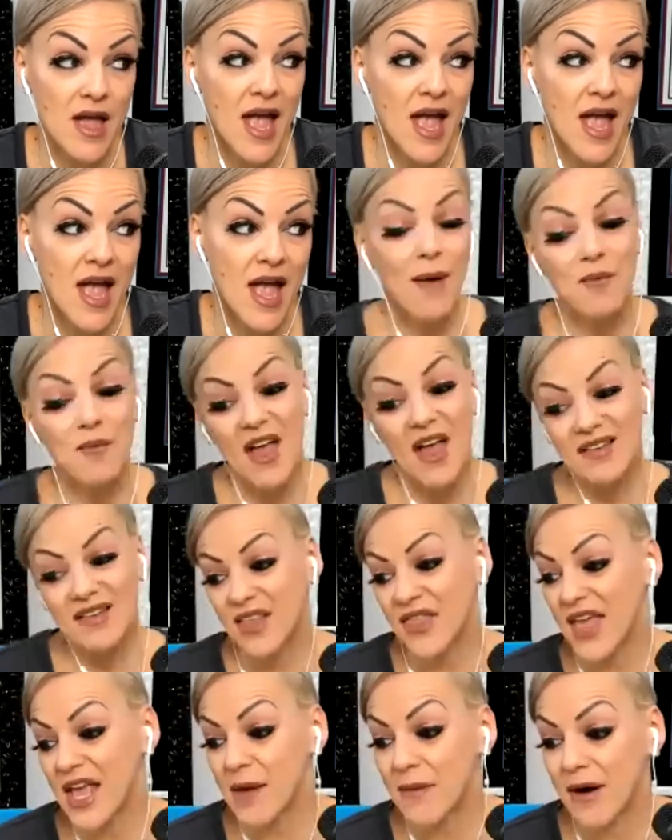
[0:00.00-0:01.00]
And that's the
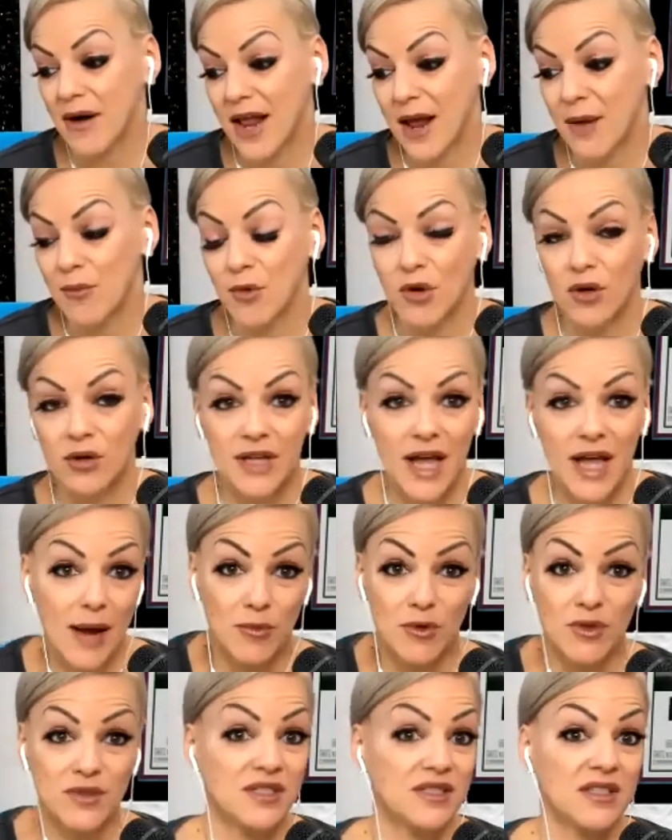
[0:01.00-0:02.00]
thing about Emerald.
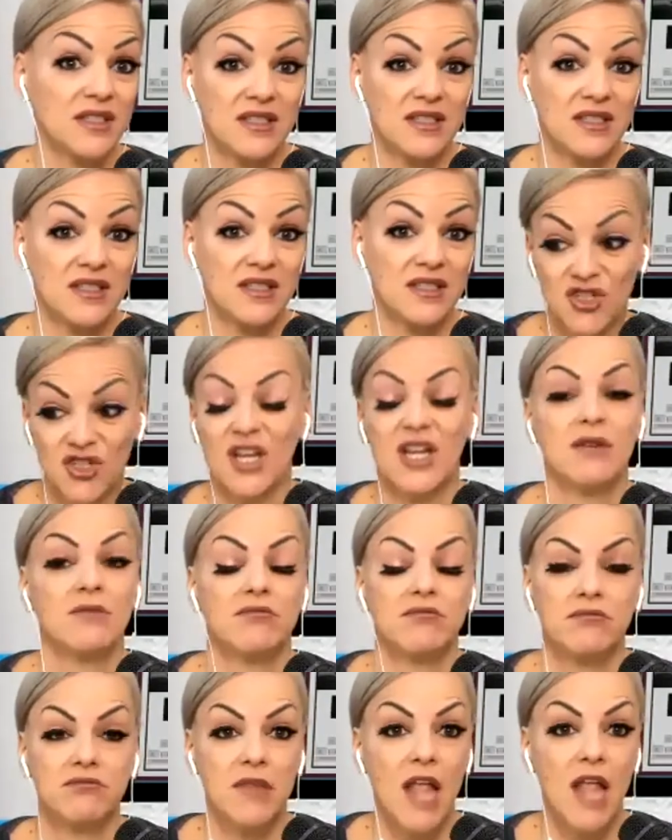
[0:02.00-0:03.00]
Emerald's a decision.
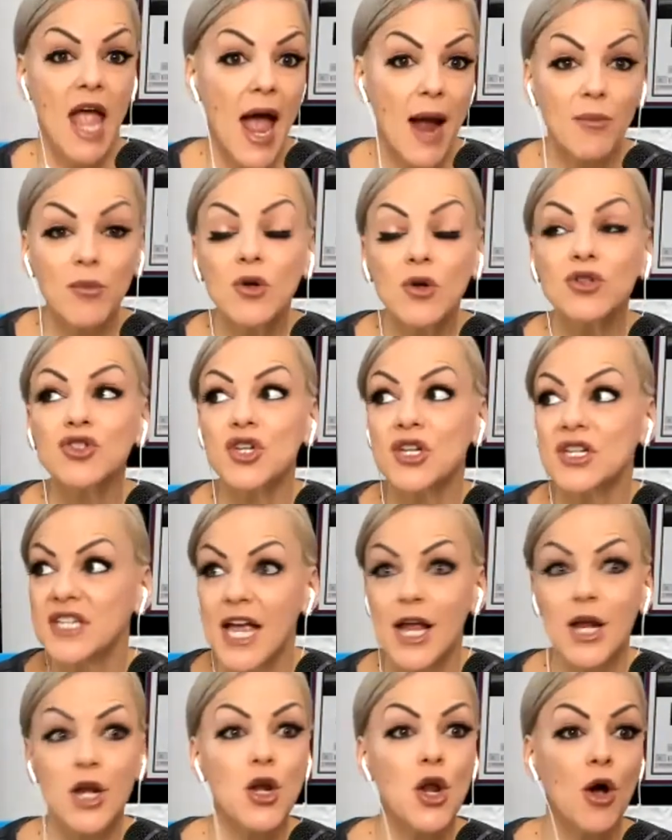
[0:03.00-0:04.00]
Emerald should
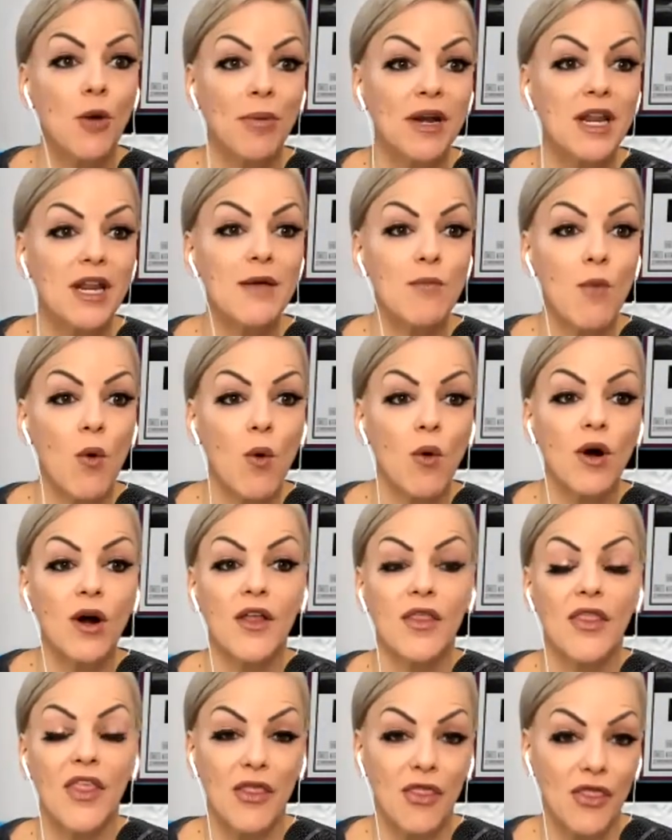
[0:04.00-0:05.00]
take nobody more
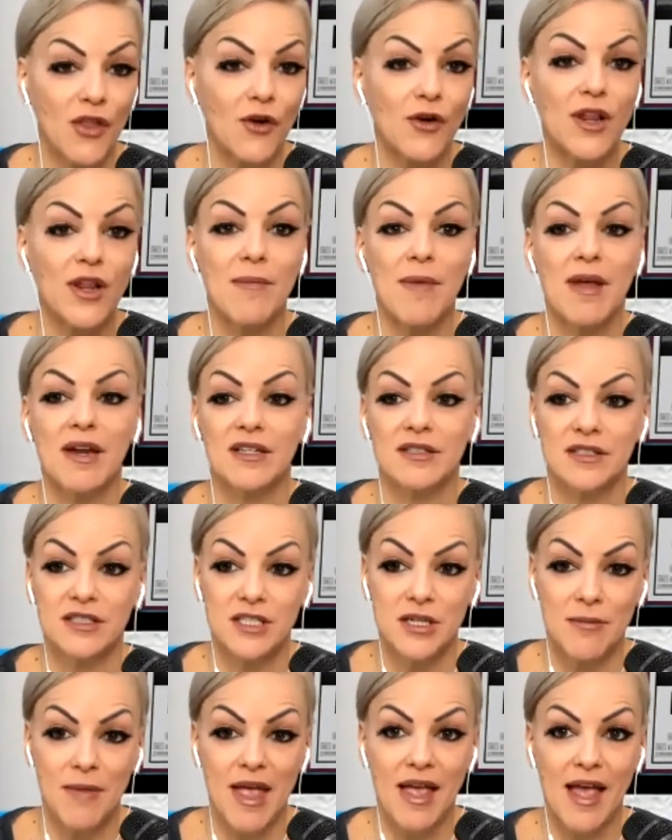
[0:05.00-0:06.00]
than 30 minutes
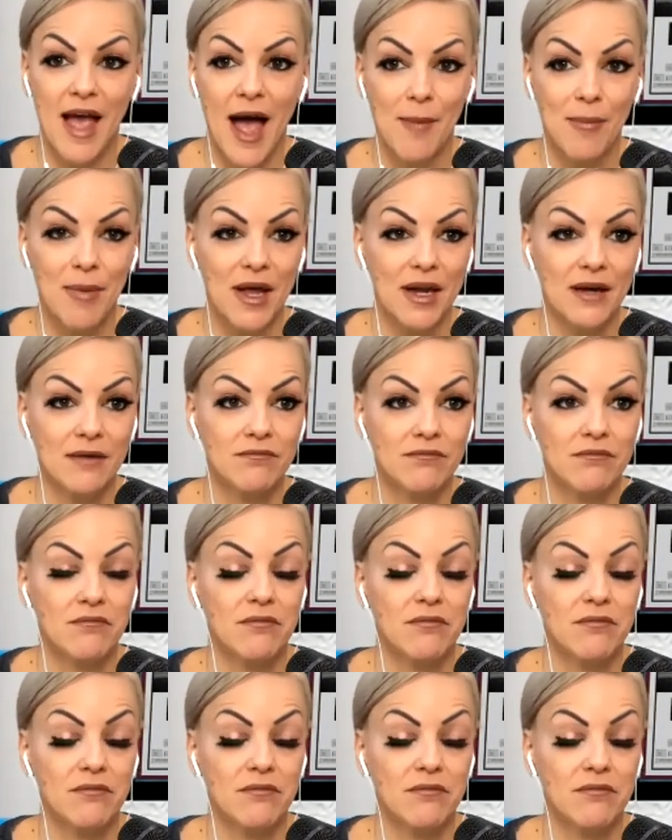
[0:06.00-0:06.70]
to make happen.